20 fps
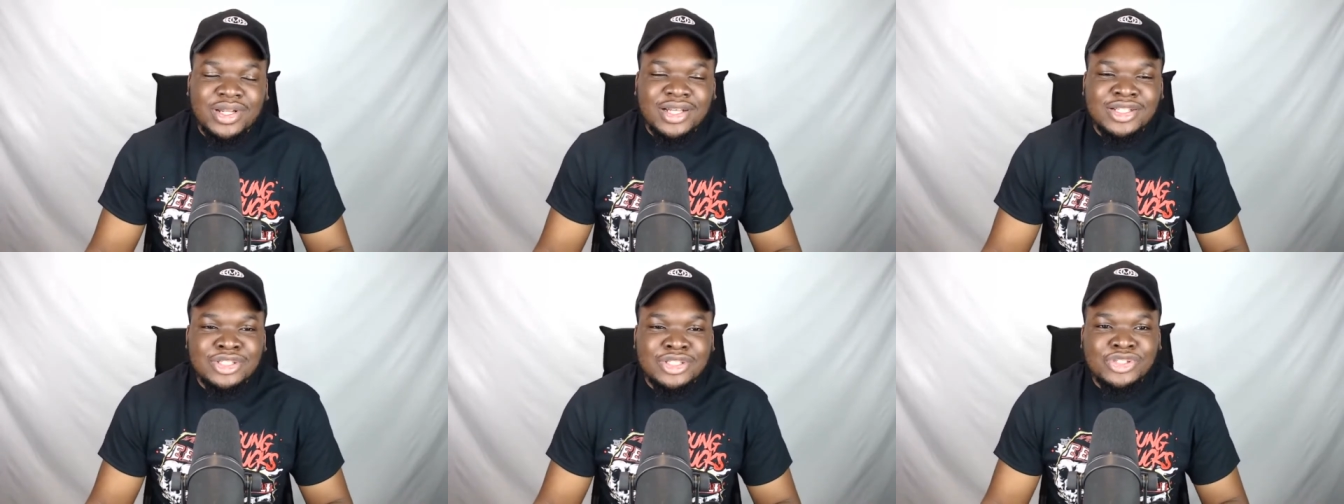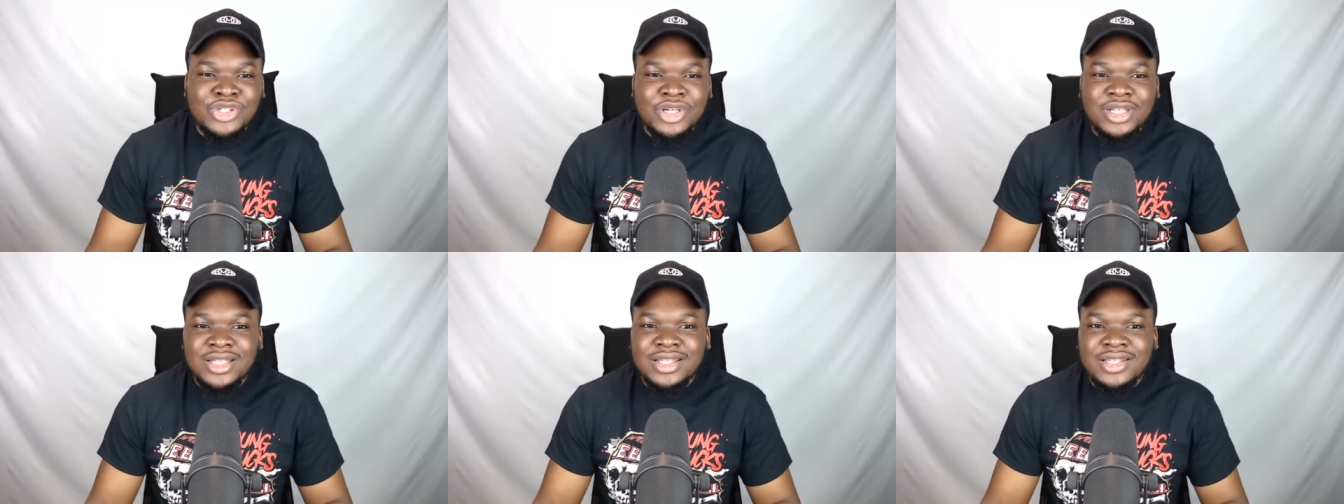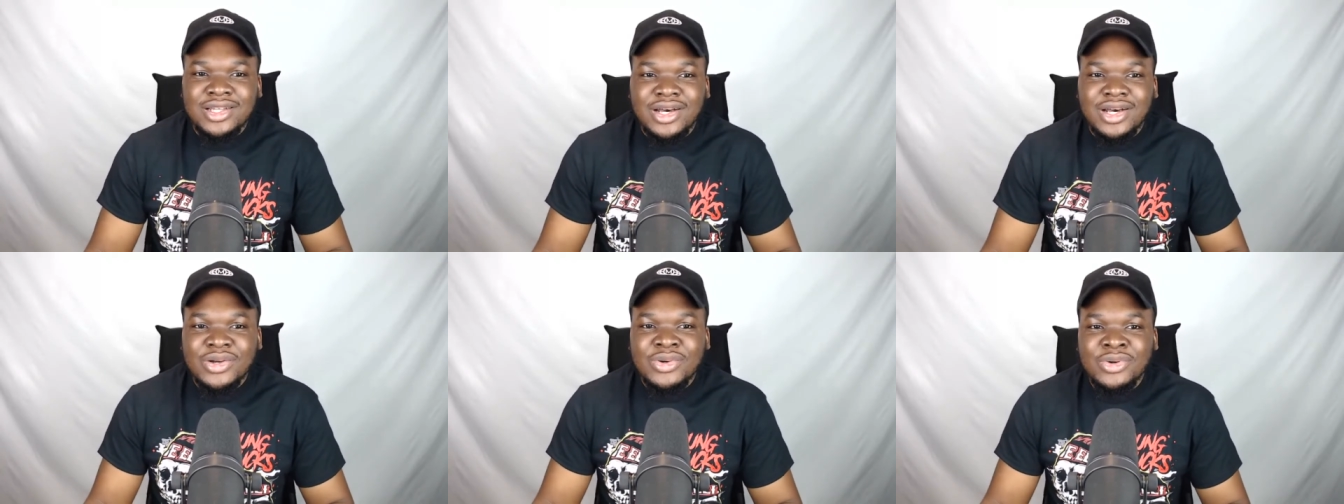to join the
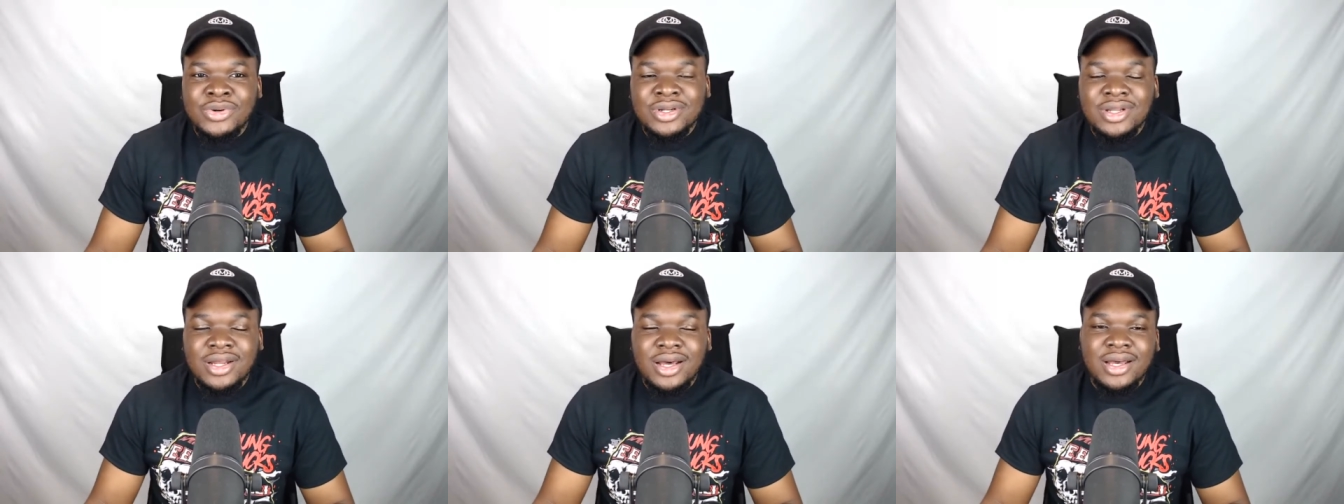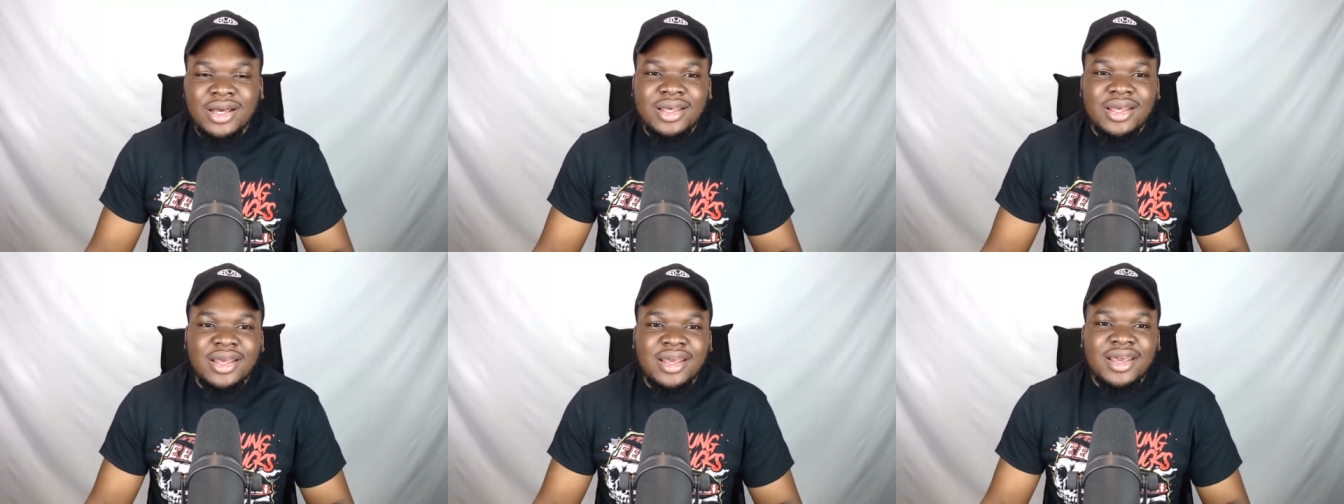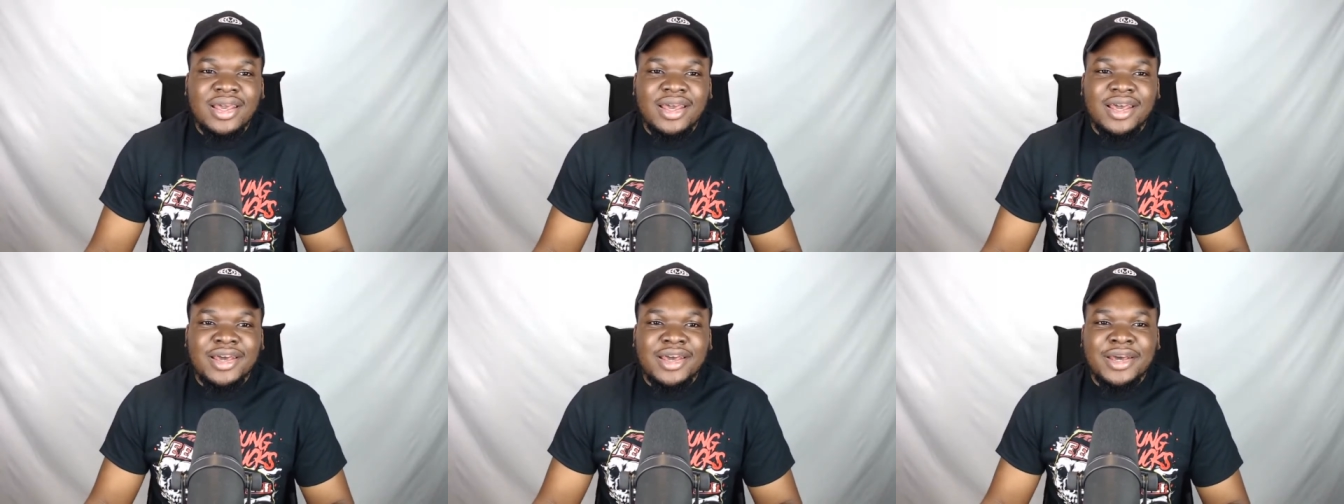Dark Order.
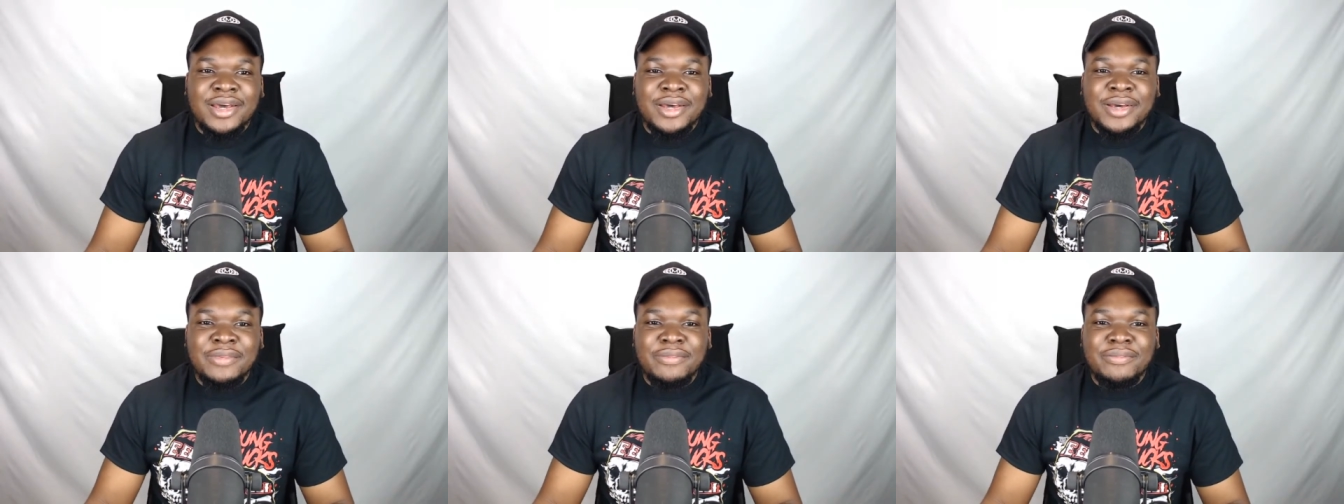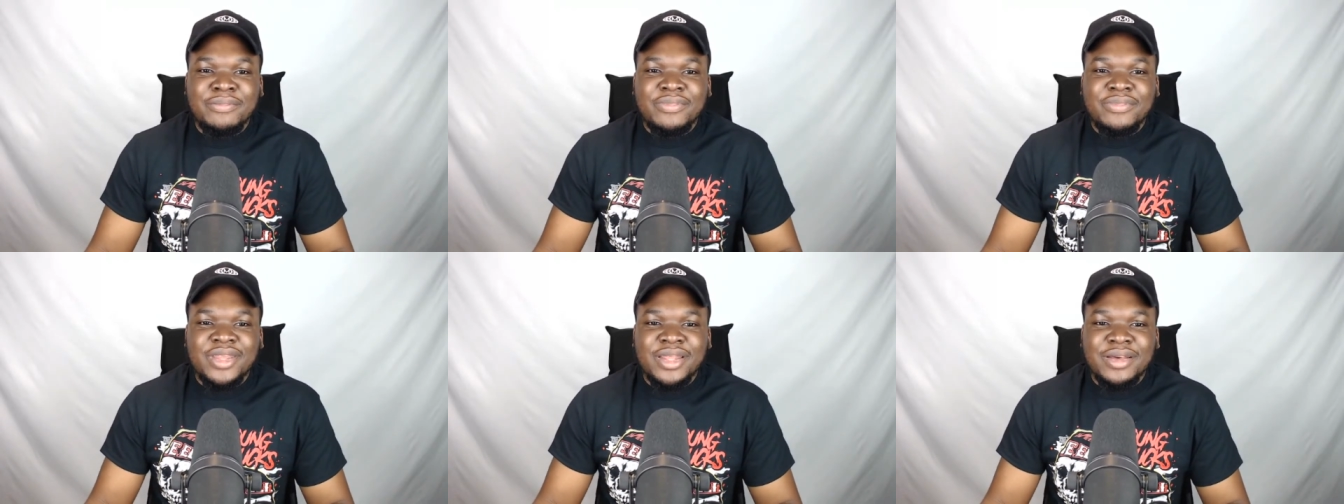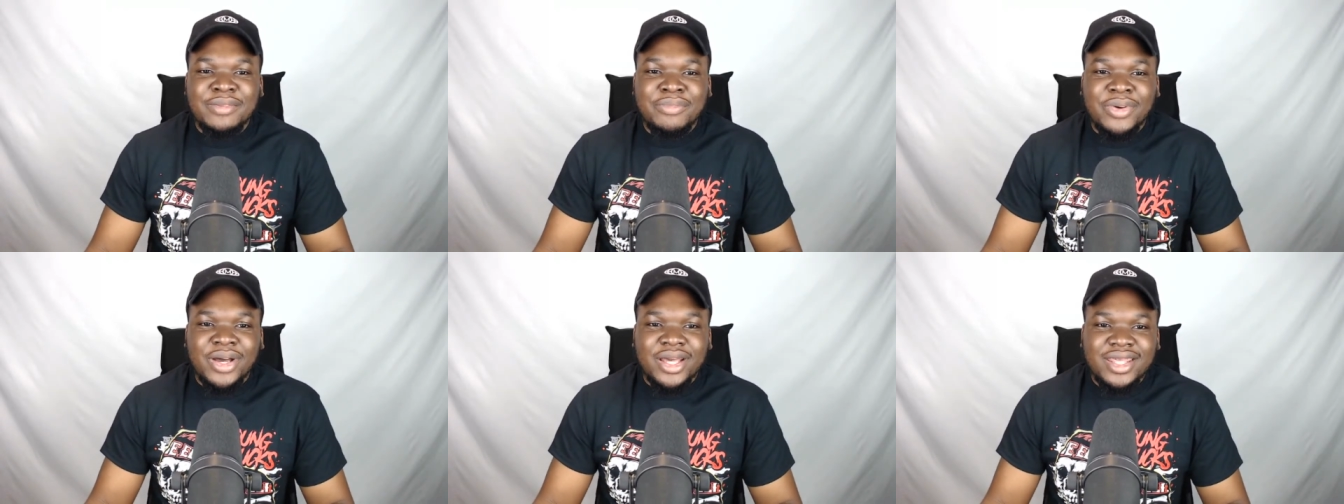
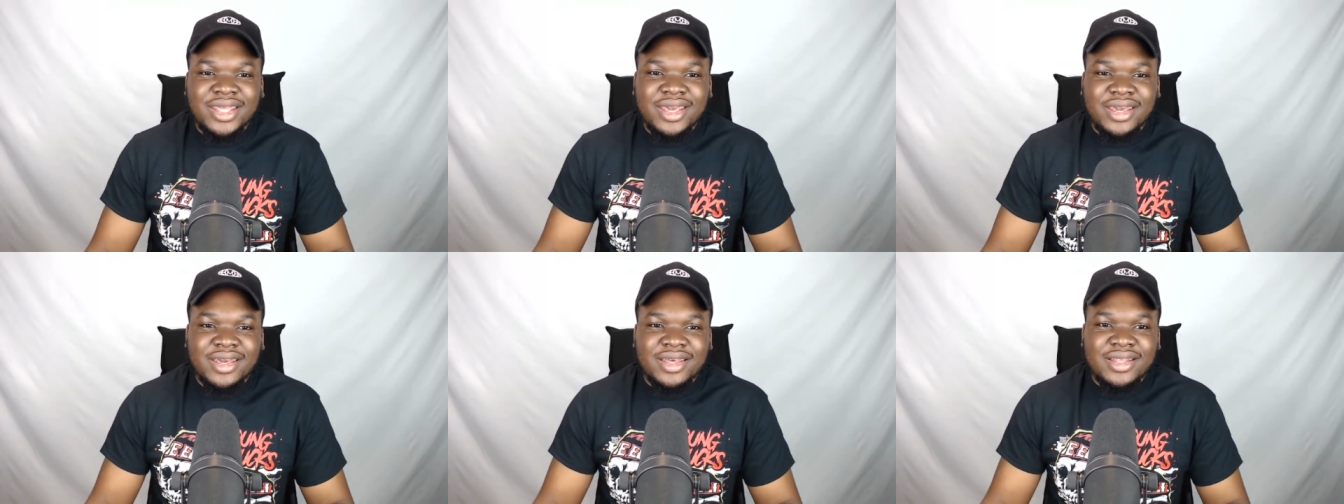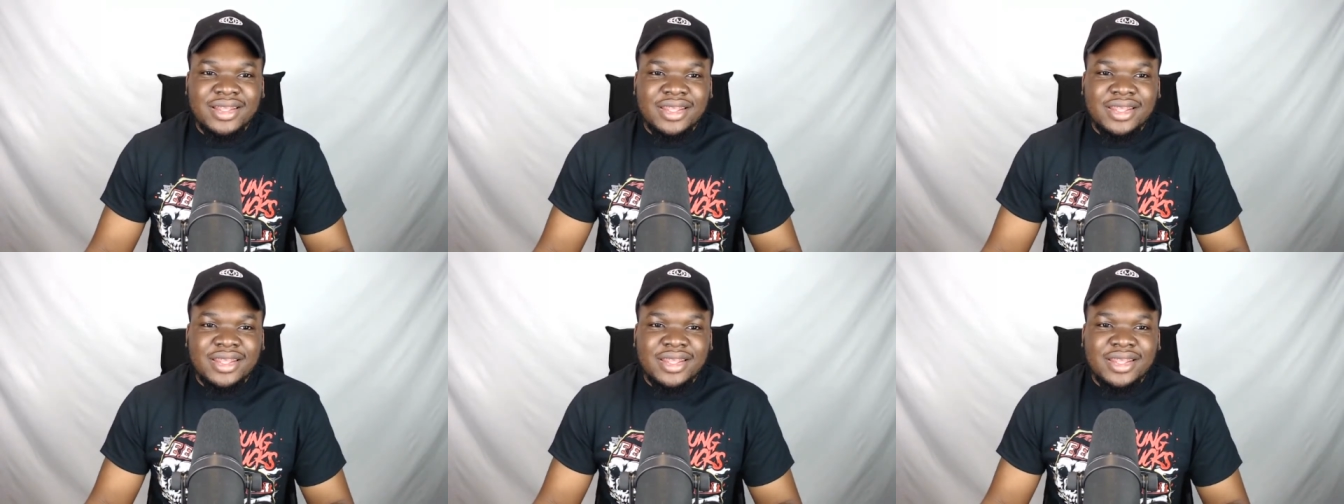But yeah.